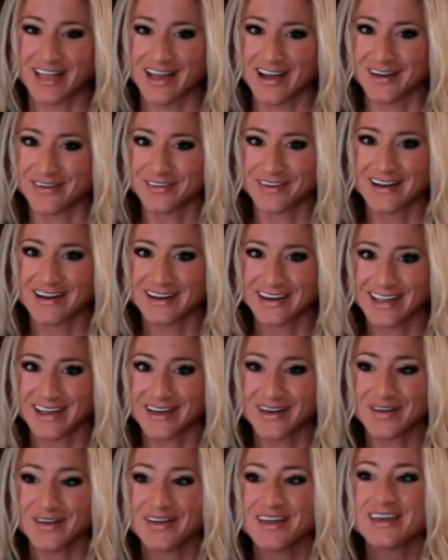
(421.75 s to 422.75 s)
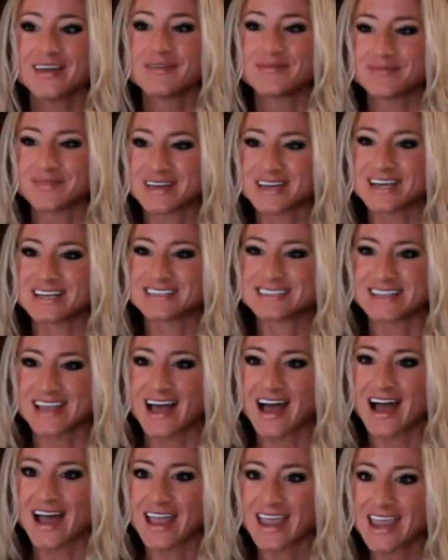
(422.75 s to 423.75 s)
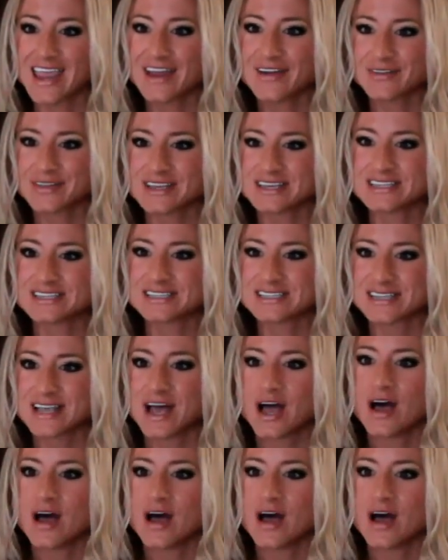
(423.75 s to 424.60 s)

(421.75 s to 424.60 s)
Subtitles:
out right now because I hear this